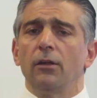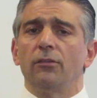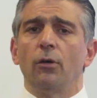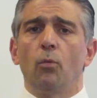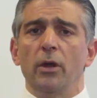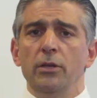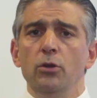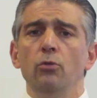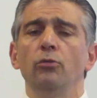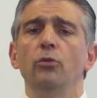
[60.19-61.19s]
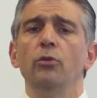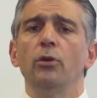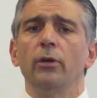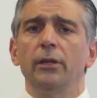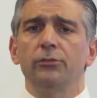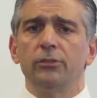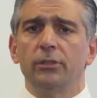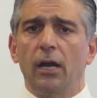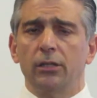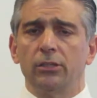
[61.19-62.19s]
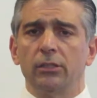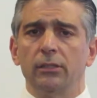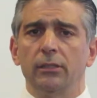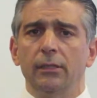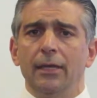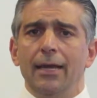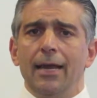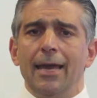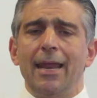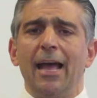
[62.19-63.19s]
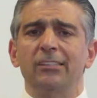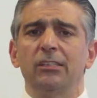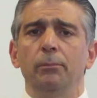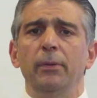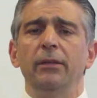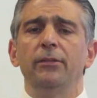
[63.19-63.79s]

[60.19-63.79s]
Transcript: So when you do your introduction, it has to be